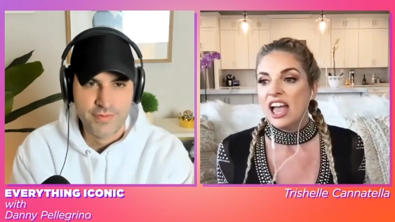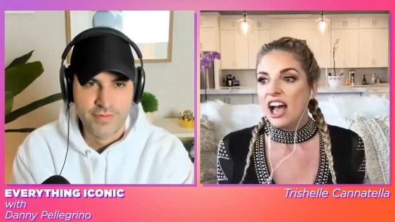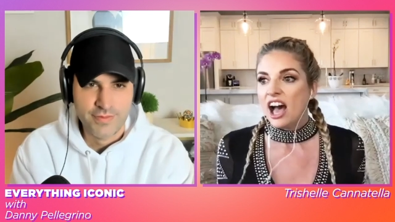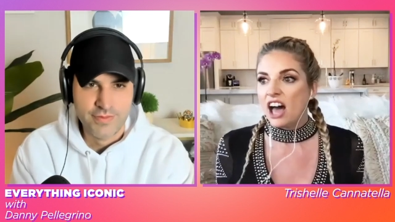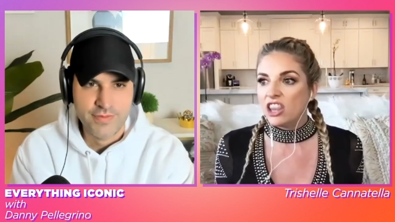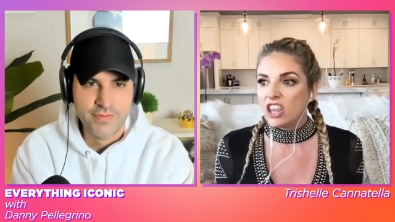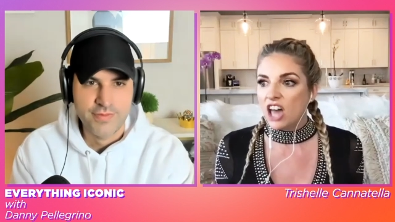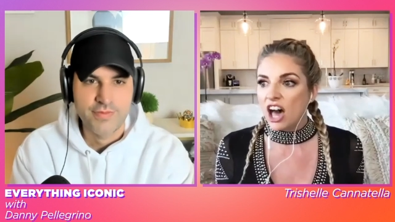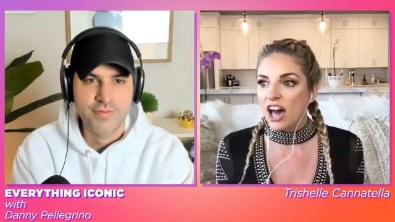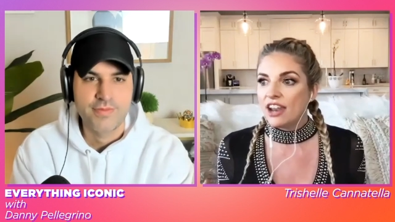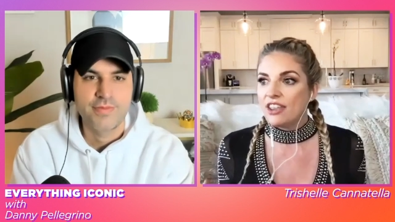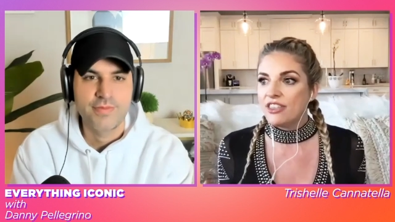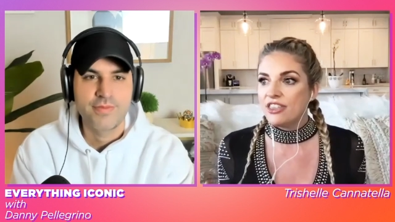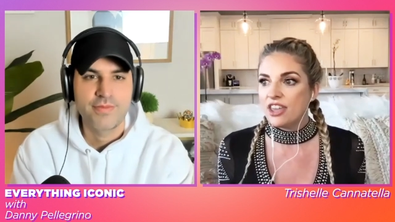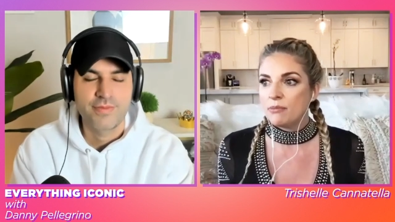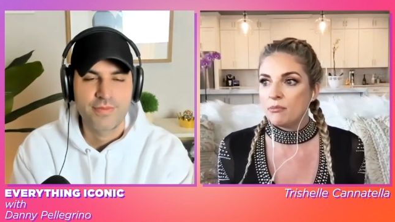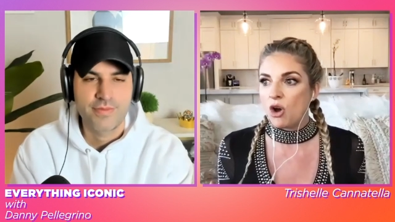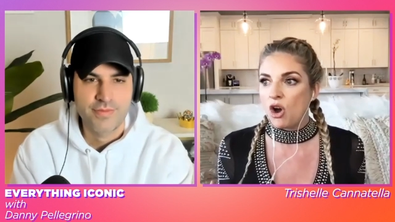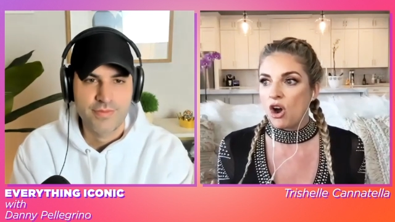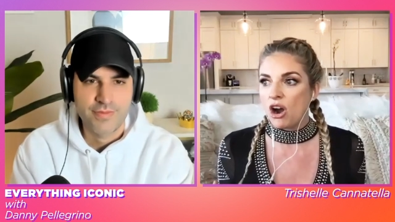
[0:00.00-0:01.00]
Speaker 1: a lot of
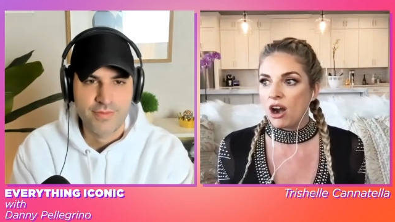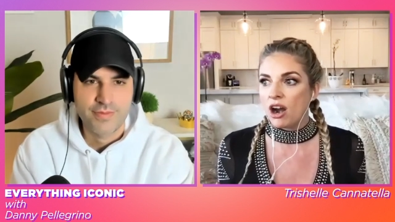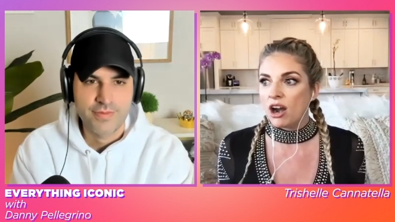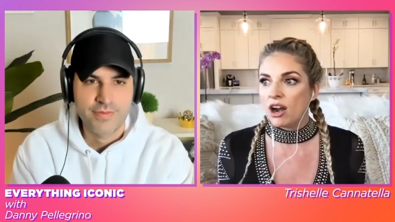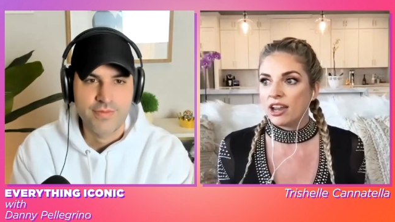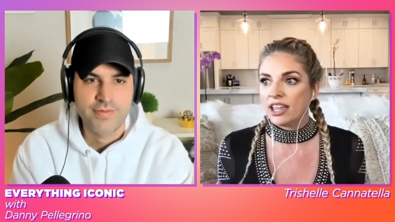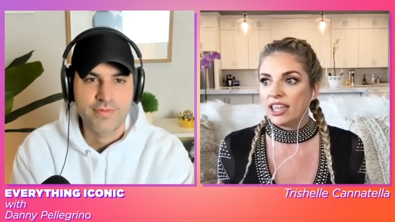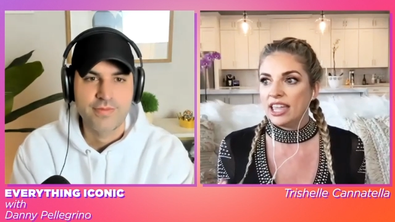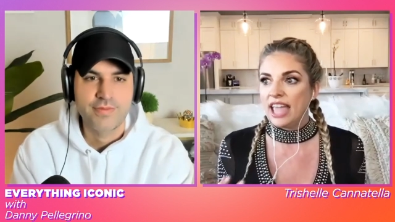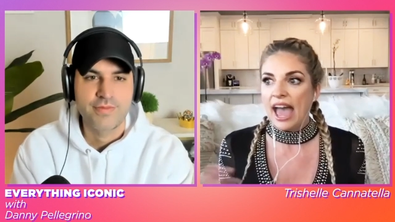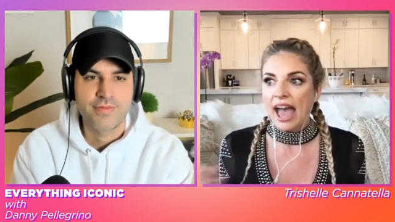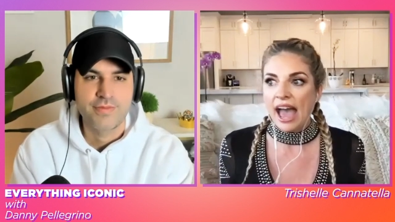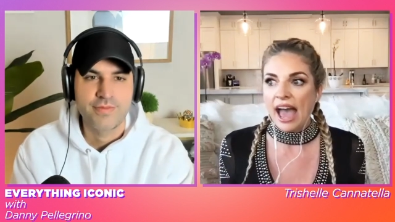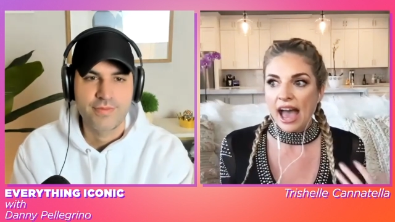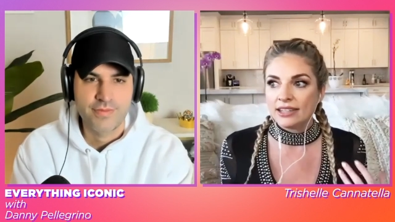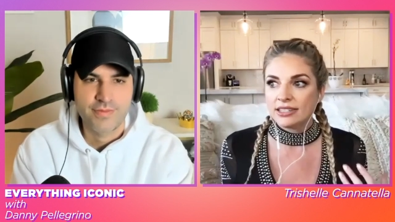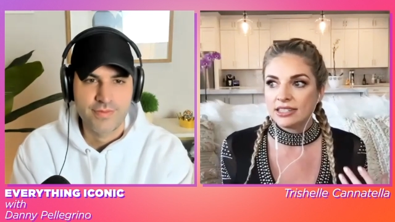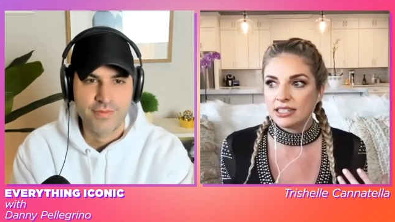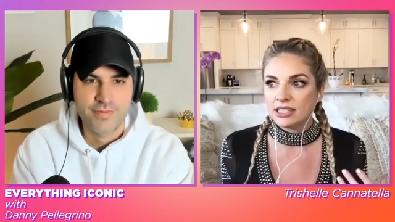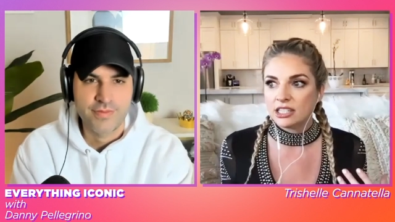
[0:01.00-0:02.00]
them are
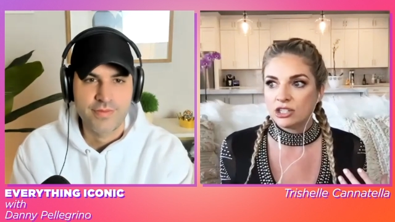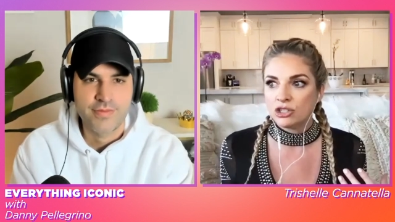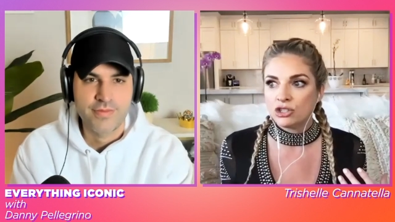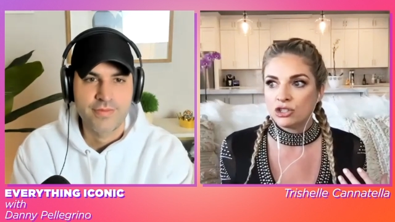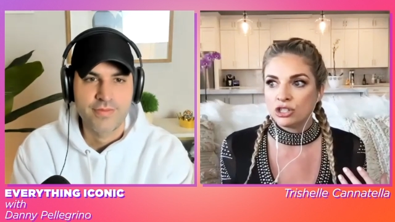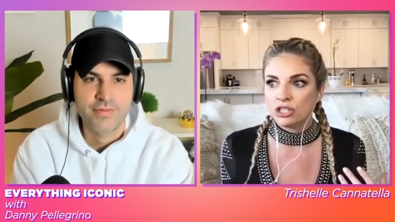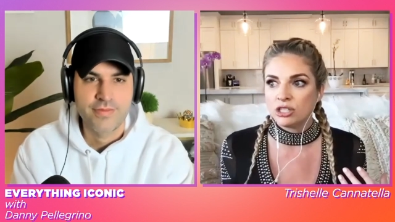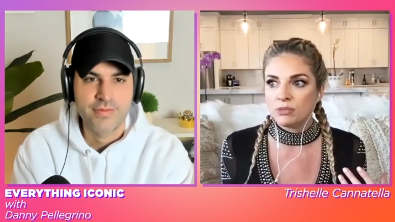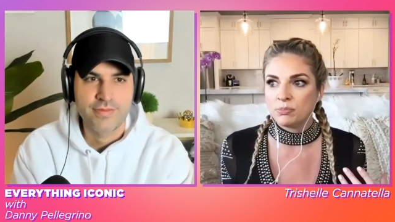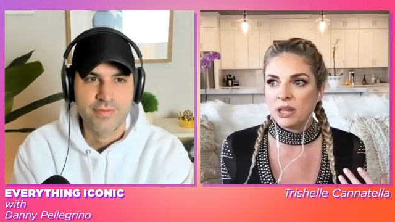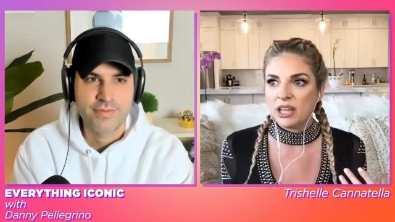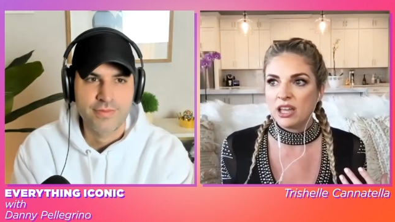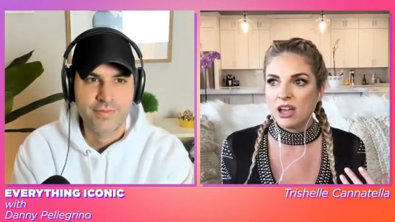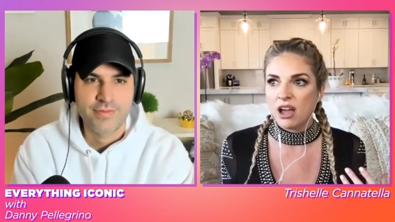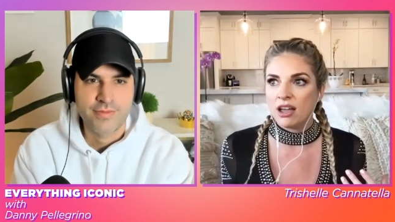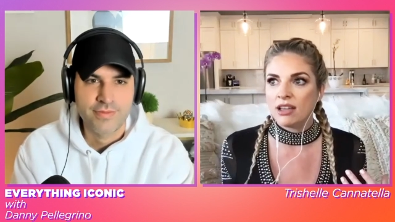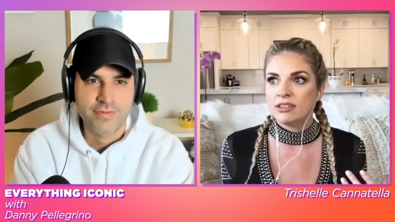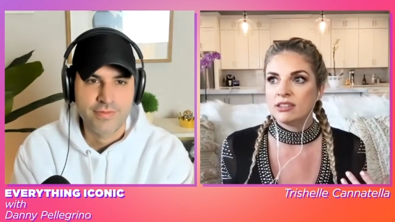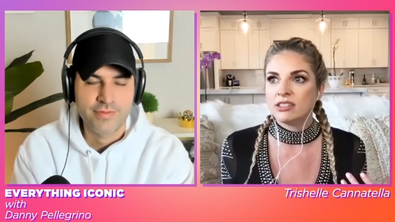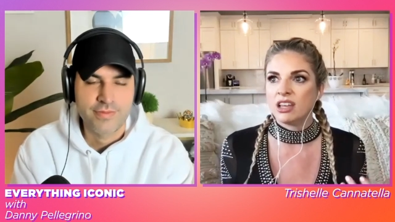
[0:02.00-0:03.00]
cast just
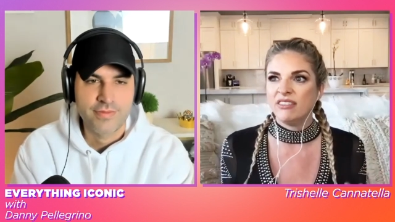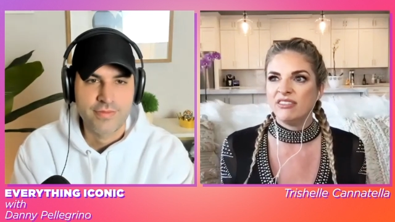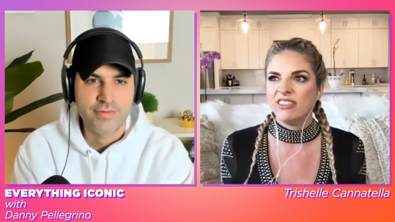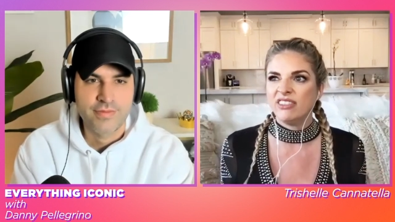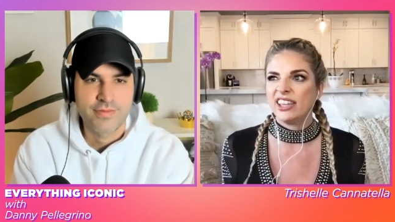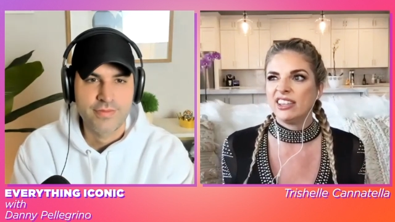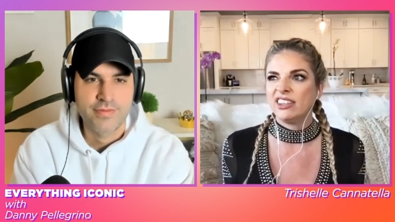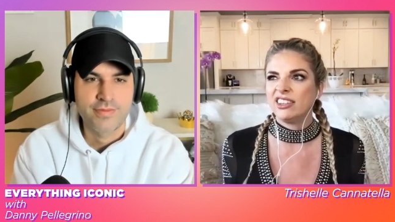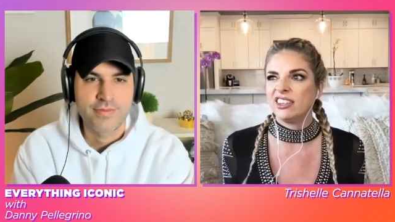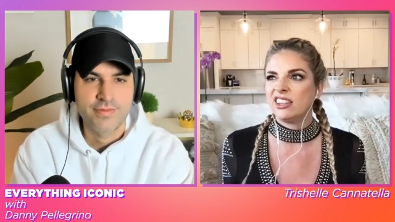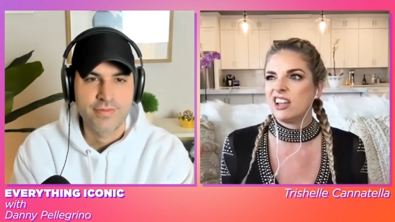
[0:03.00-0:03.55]
because of like